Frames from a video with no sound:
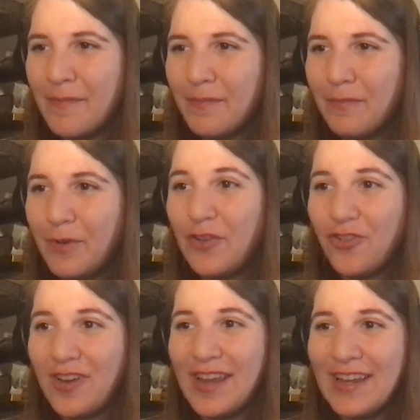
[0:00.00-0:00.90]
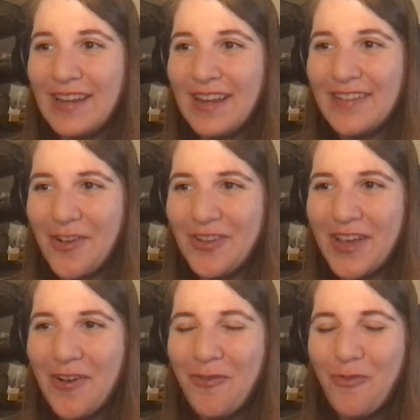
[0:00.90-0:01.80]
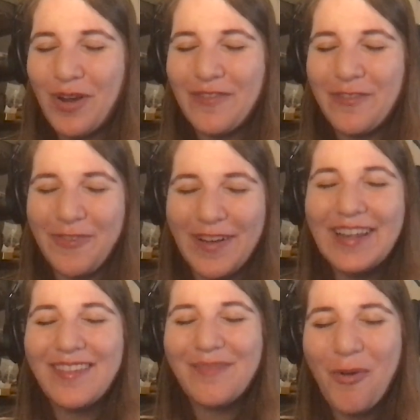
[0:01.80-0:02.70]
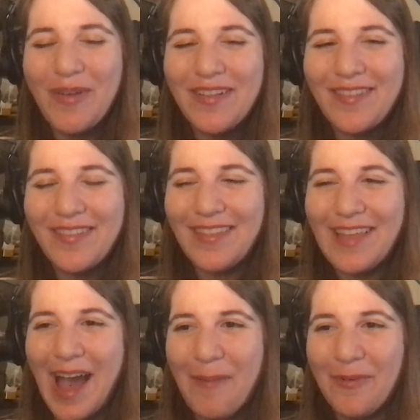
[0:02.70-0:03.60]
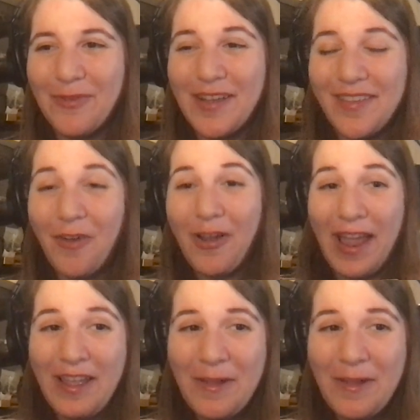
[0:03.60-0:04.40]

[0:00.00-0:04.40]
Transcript: Which in Tokyo, one of the funniest moments that happened was, okay,